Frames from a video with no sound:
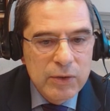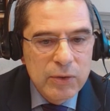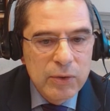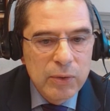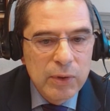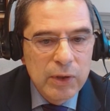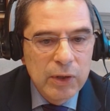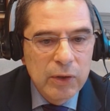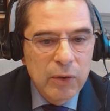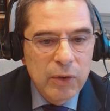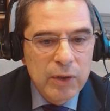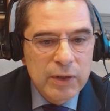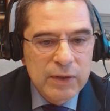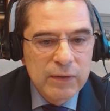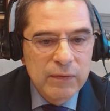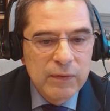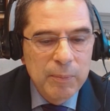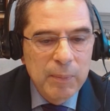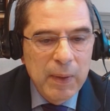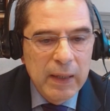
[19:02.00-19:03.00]
during the course
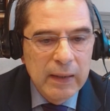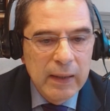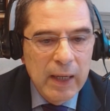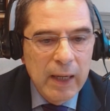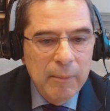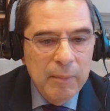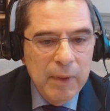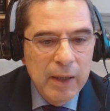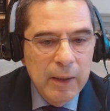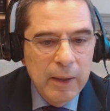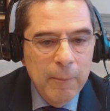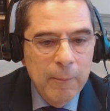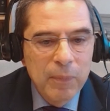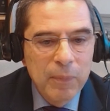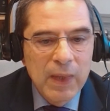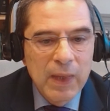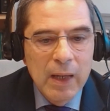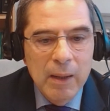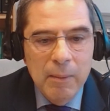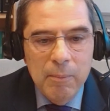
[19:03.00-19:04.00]
of the pandemic.
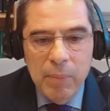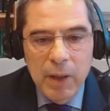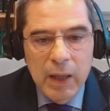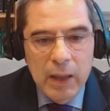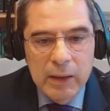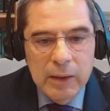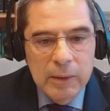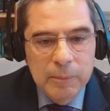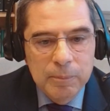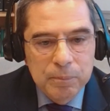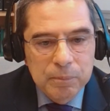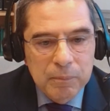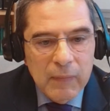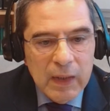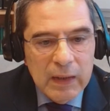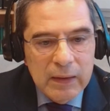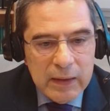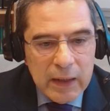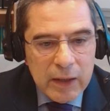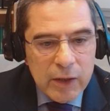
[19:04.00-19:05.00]
But
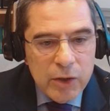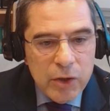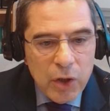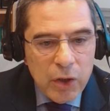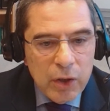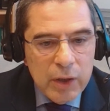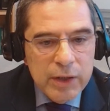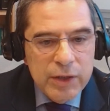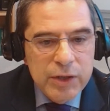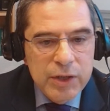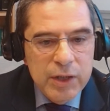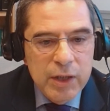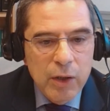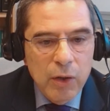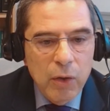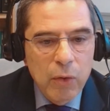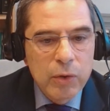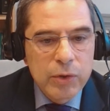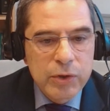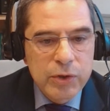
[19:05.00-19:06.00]
technology
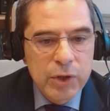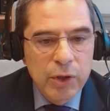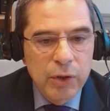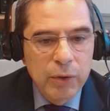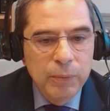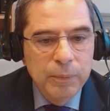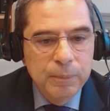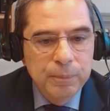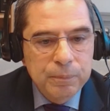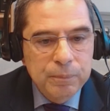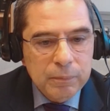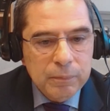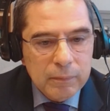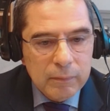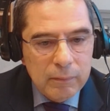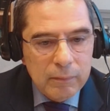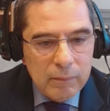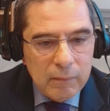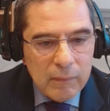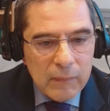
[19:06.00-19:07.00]
also
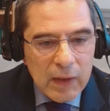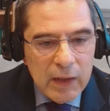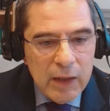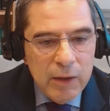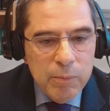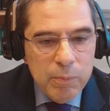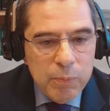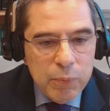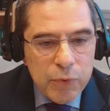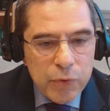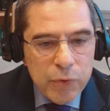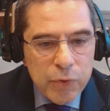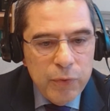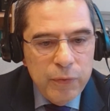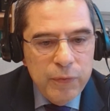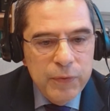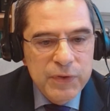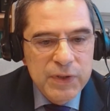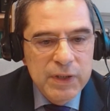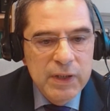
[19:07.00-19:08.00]

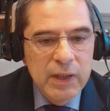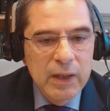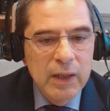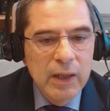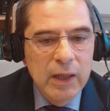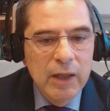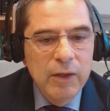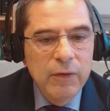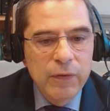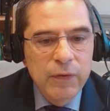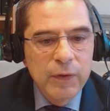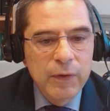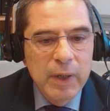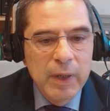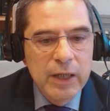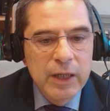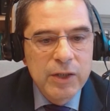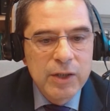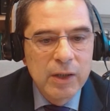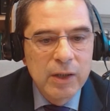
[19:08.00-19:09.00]
improves the
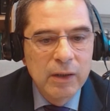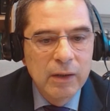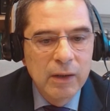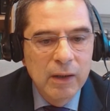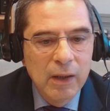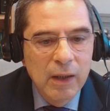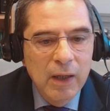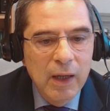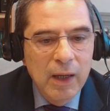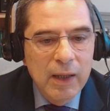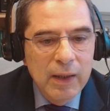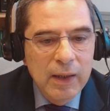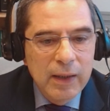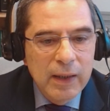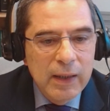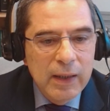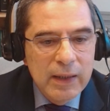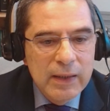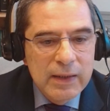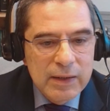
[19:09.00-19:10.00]
information
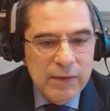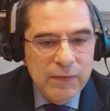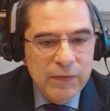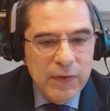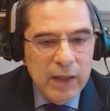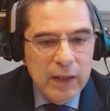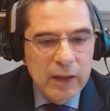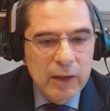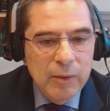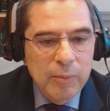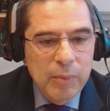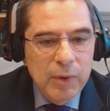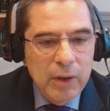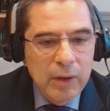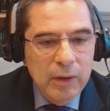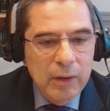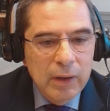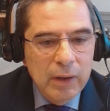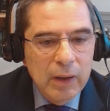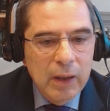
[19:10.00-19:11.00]
that is
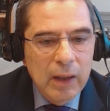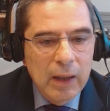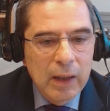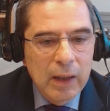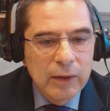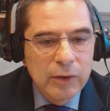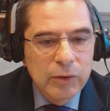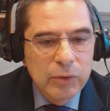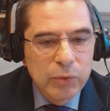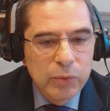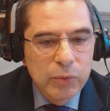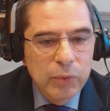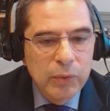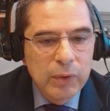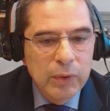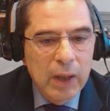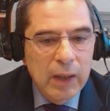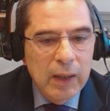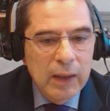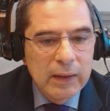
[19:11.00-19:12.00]
available
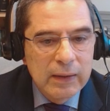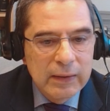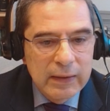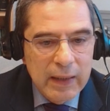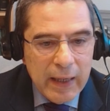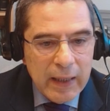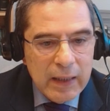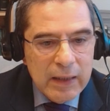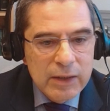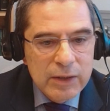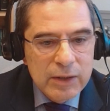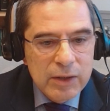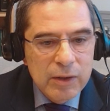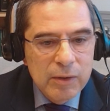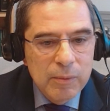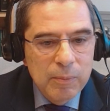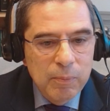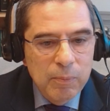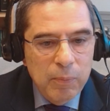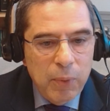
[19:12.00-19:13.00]
to tax
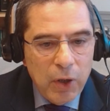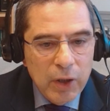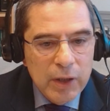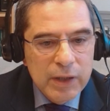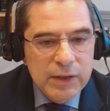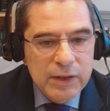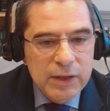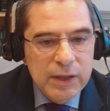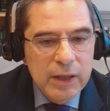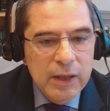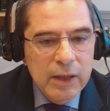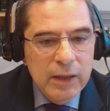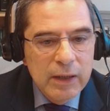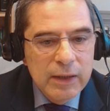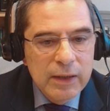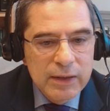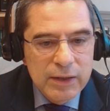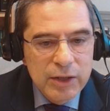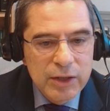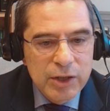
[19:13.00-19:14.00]
policy
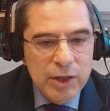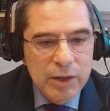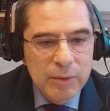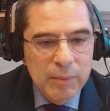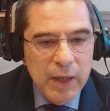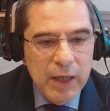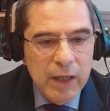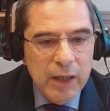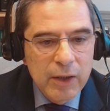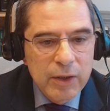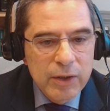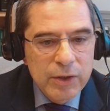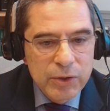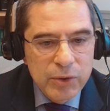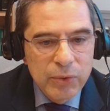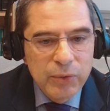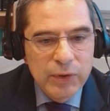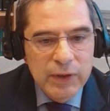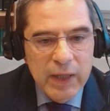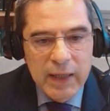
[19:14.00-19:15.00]
decision makers,
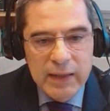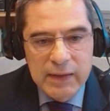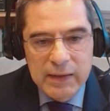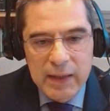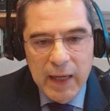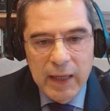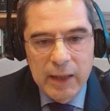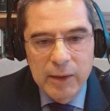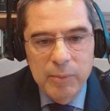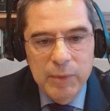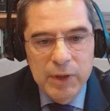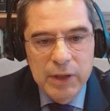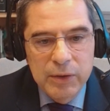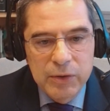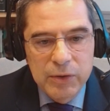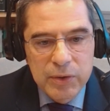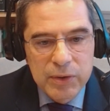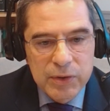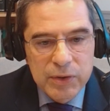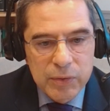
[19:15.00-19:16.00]
to tax
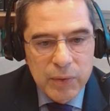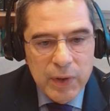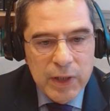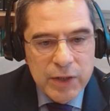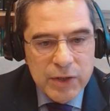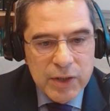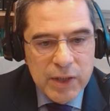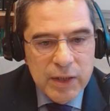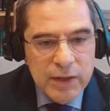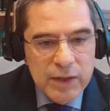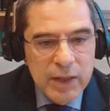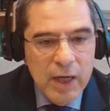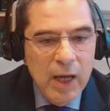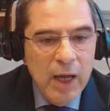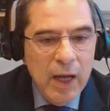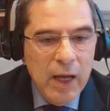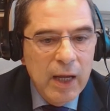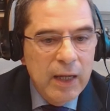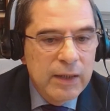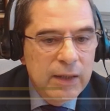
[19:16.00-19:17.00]
administrations,
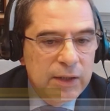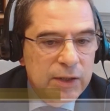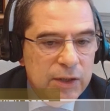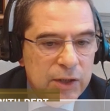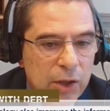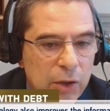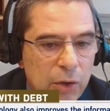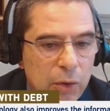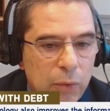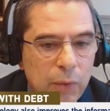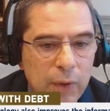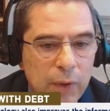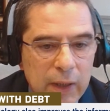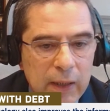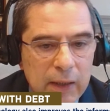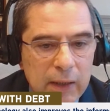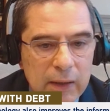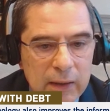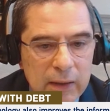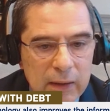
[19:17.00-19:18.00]
and so
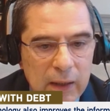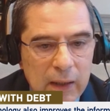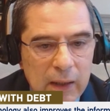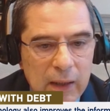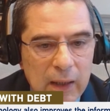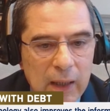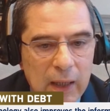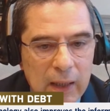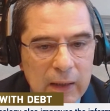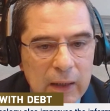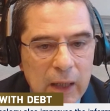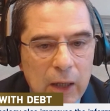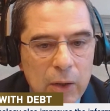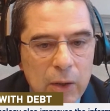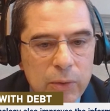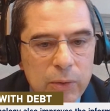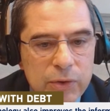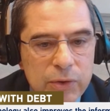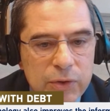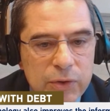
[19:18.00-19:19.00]
it
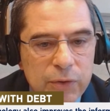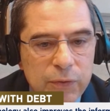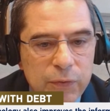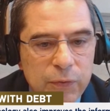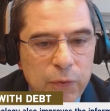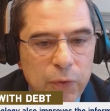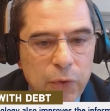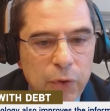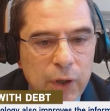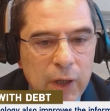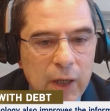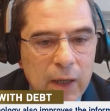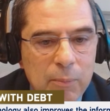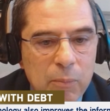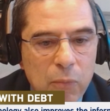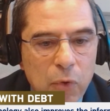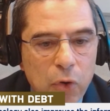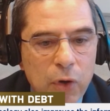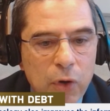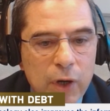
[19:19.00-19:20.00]
allows for a
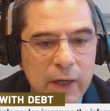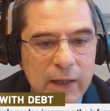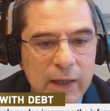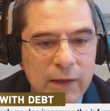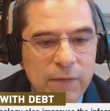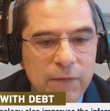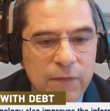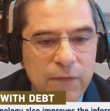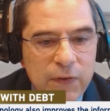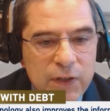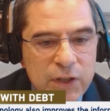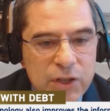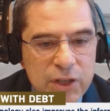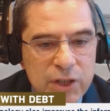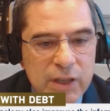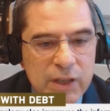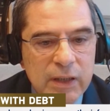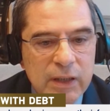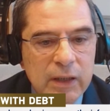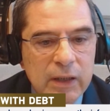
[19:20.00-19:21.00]
more
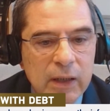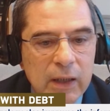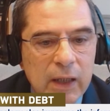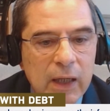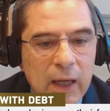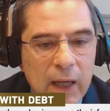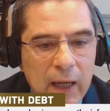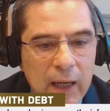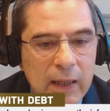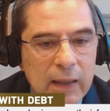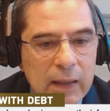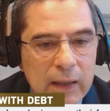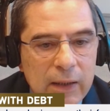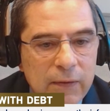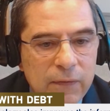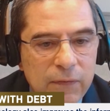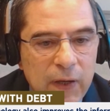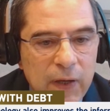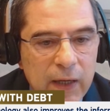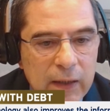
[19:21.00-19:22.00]
efficient and
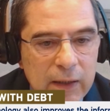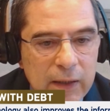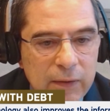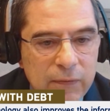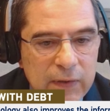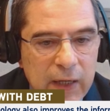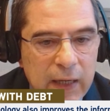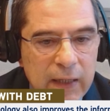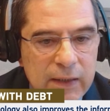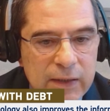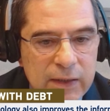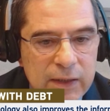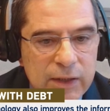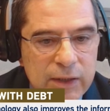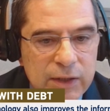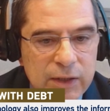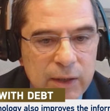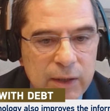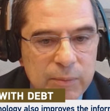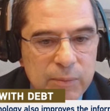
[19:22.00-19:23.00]
effective tax
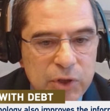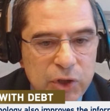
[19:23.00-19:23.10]
system.